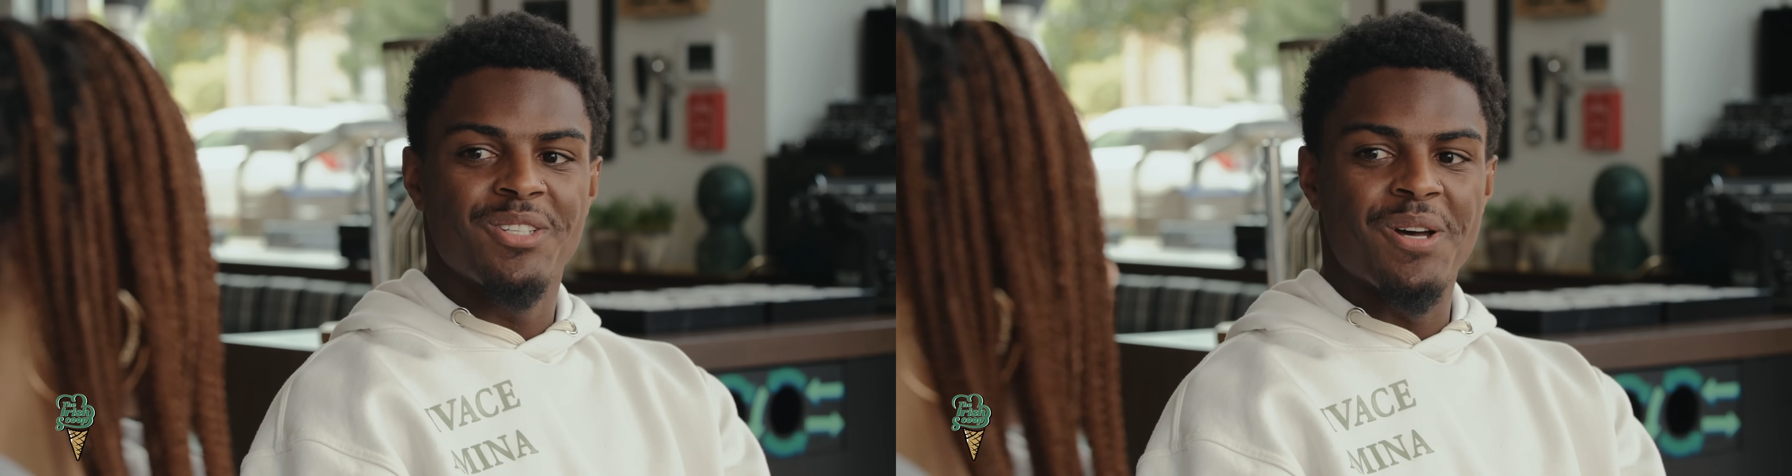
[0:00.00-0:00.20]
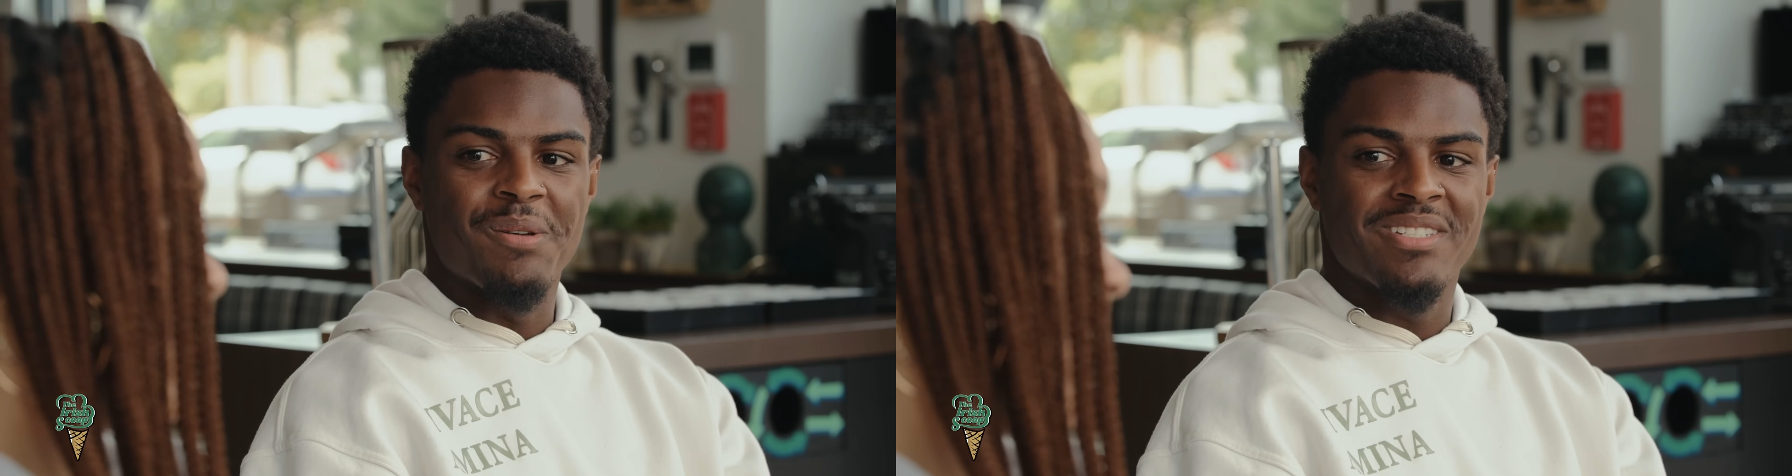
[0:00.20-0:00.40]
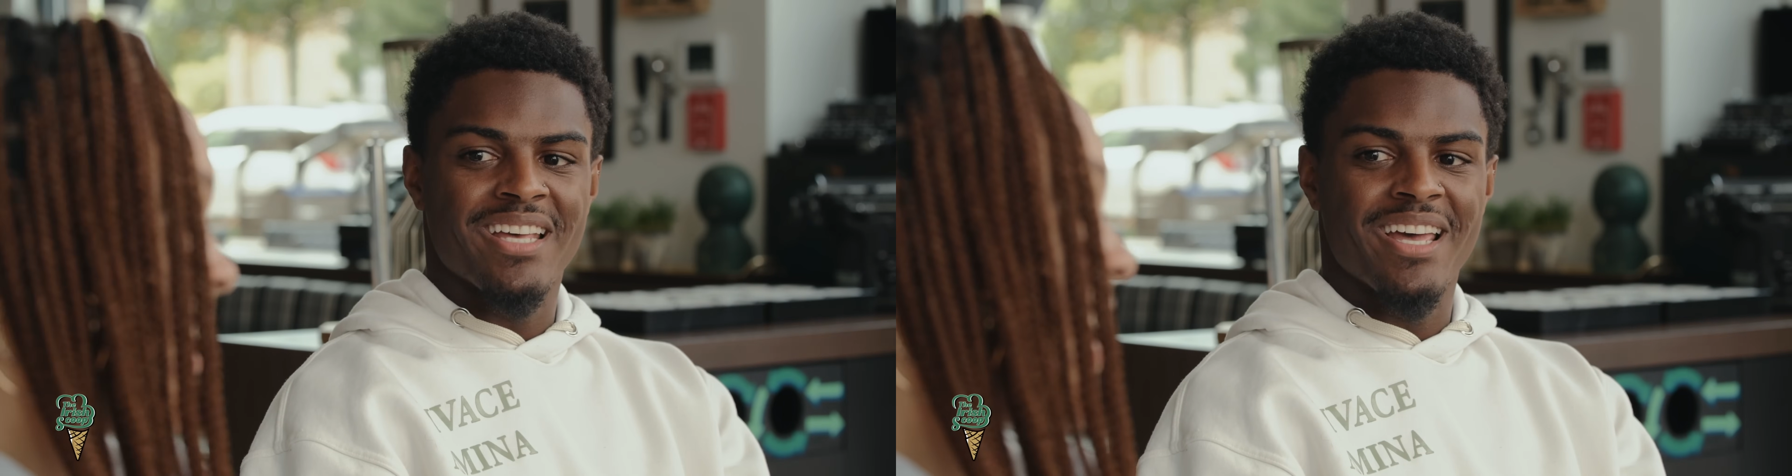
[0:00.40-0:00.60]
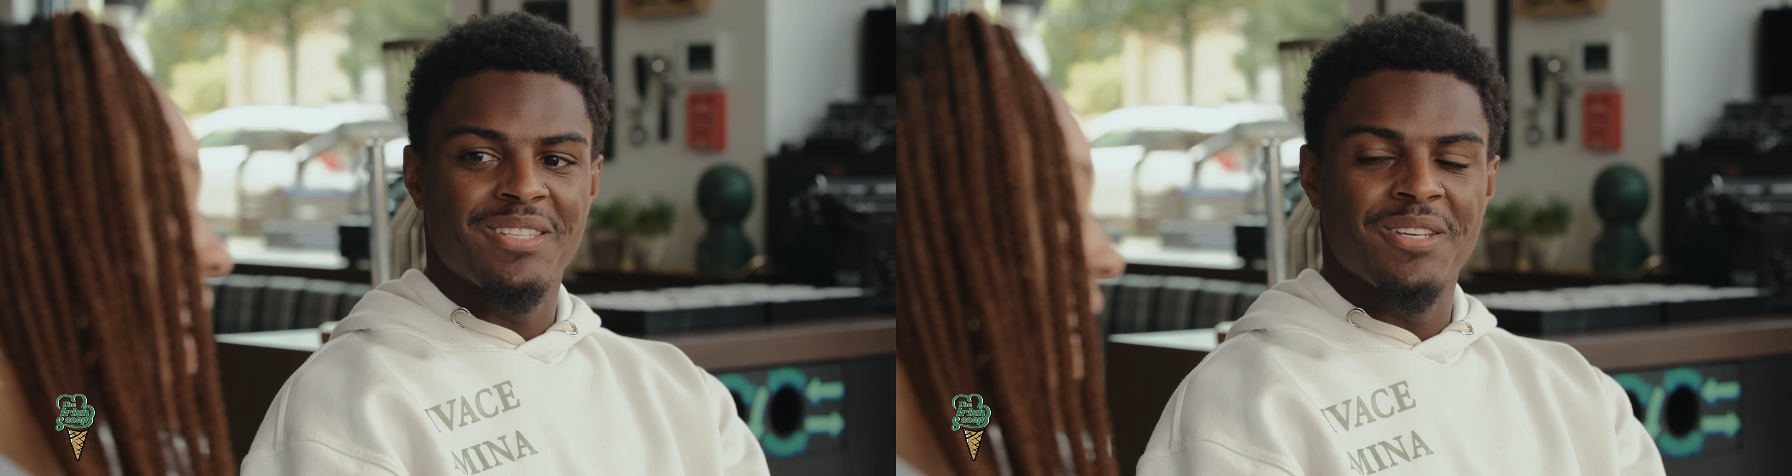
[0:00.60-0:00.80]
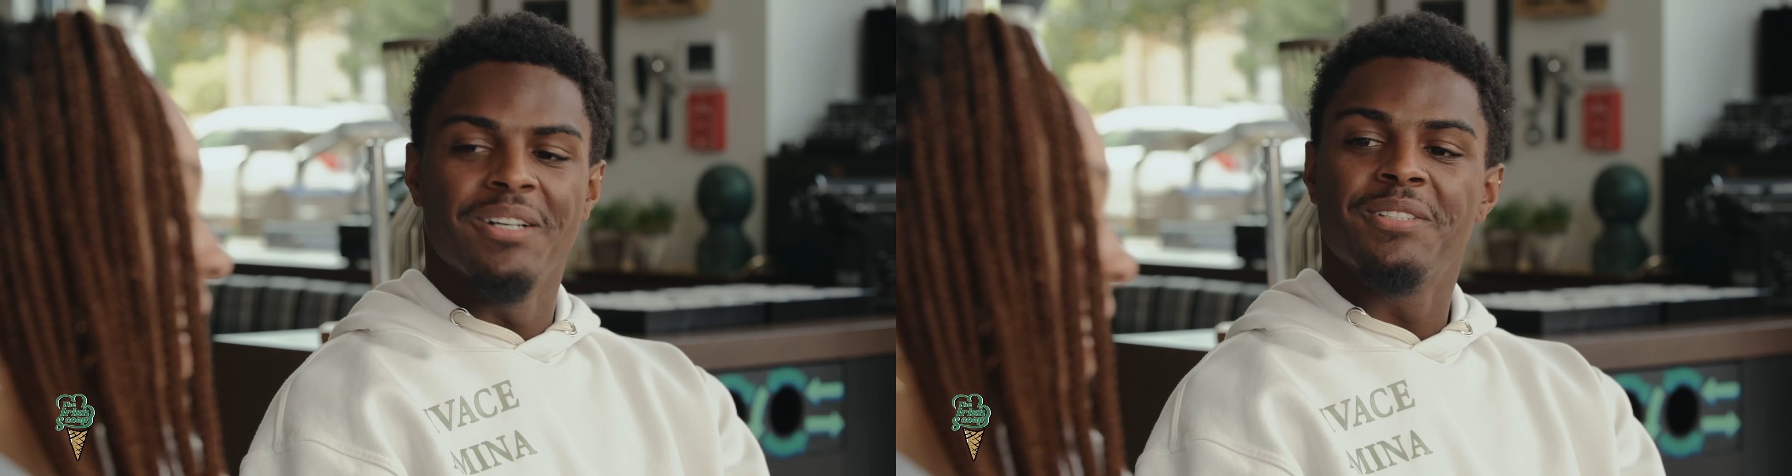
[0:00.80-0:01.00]
what I'm
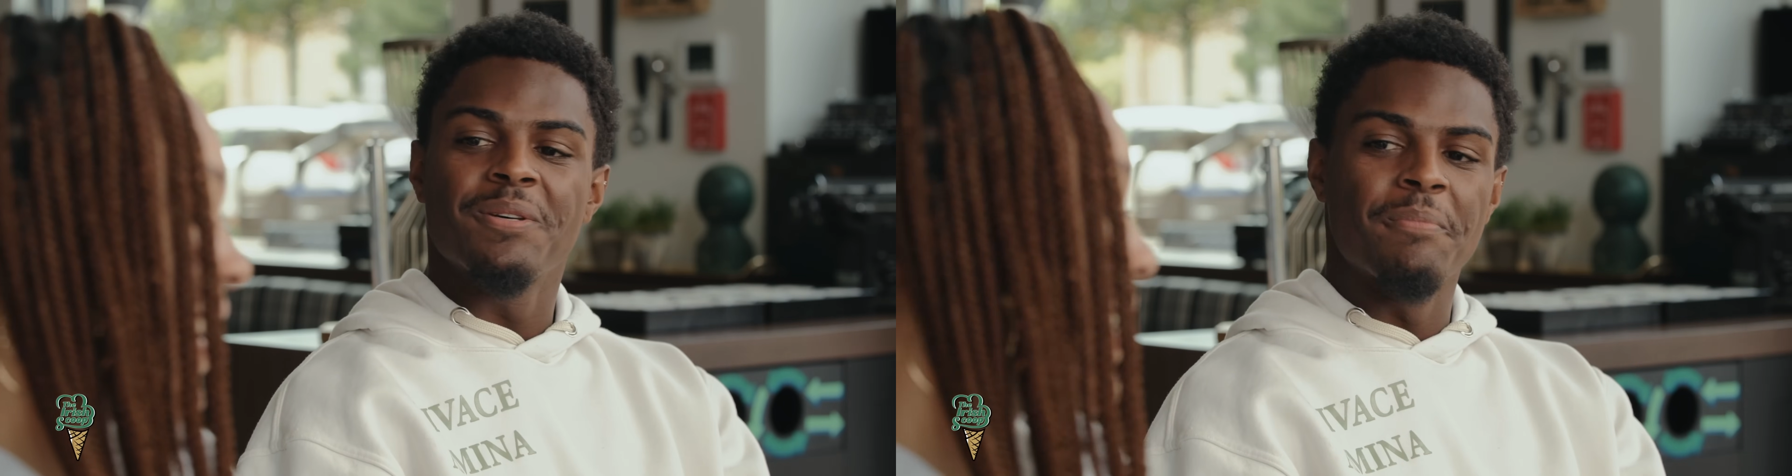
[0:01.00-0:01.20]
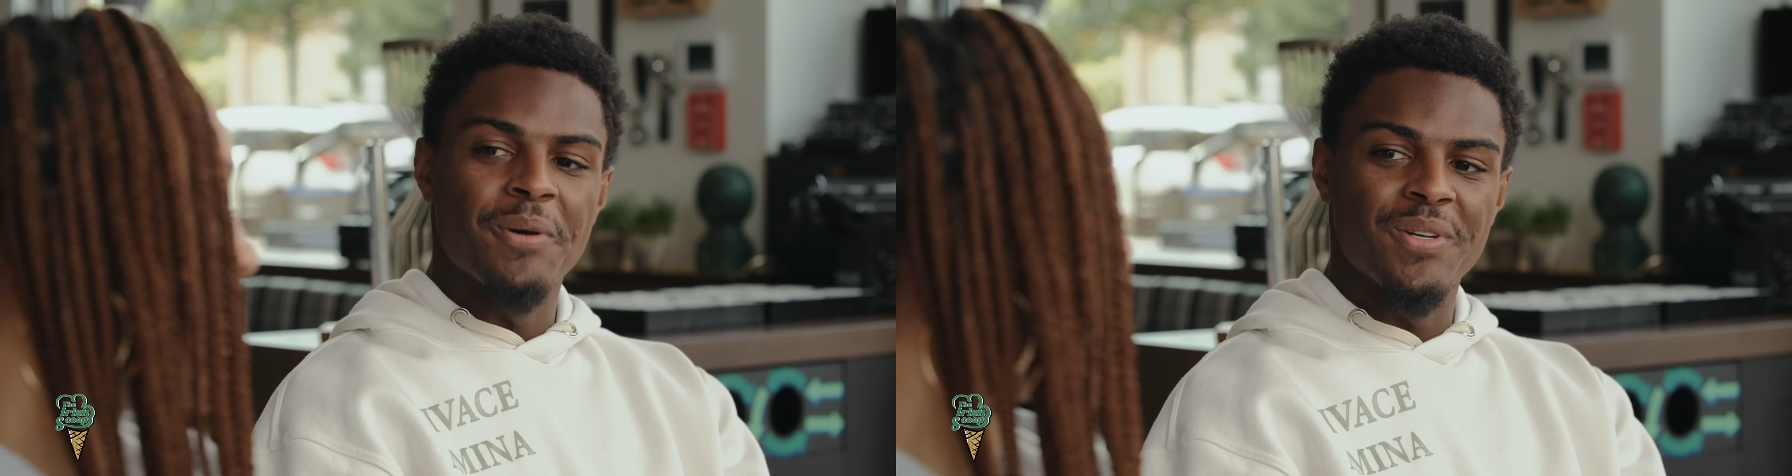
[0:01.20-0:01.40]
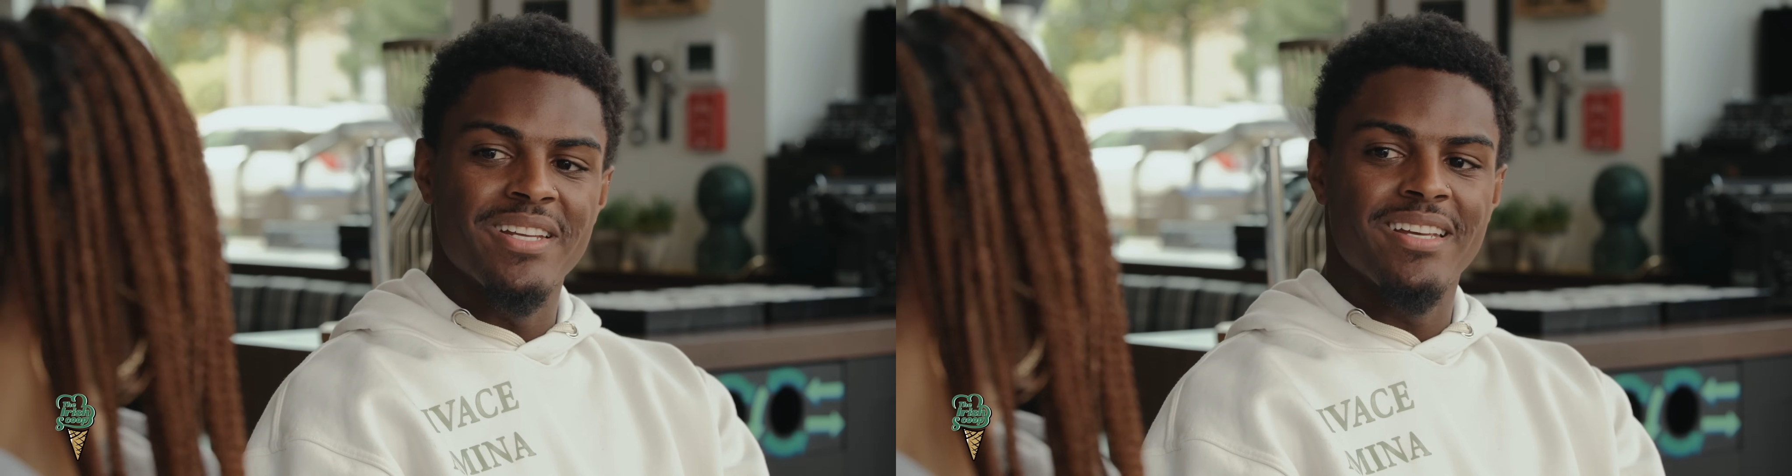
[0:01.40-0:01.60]
saying, to build